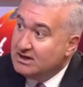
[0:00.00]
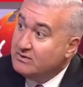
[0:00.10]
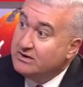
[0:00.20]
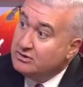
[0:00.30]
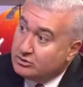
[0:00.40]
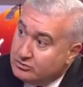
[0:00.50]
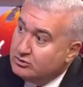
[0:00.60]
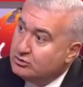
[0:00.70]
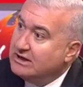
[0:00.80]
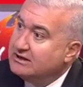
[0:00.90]
We don't
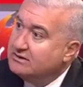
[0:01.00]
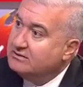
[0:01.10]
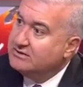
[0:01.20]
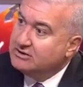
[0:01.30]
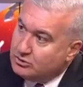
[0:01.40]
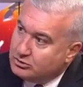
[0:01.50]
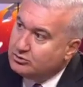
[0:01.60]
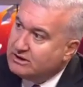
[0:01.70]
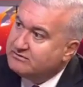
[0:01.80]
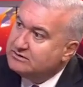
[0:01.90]
do that. We don't do
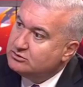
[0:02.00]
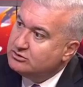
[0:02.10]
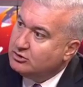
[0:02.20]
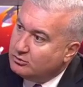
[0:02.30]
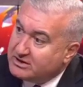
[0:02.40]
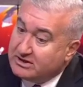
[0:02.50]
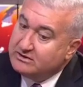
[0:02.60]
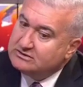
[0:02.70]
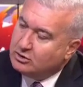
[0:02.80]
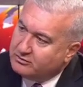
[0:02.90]
that. We'll do the opposite.
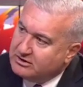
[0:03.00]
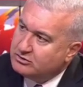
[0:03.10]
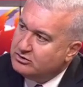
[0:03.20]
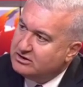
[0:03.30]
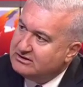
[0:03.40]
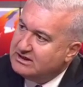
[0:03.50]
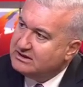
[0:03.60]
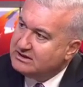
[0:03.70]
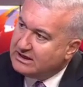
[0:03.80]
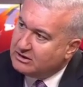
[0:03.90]
We'll offer to integrate
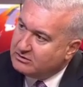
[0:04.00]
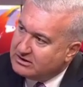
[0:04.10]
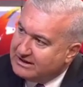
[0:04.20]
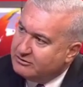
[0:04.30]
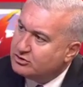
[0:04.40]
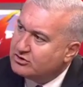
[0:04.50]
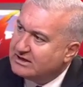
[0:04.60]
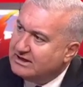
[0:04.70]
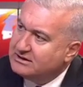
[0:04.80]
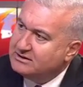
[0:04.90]
in our diverse society.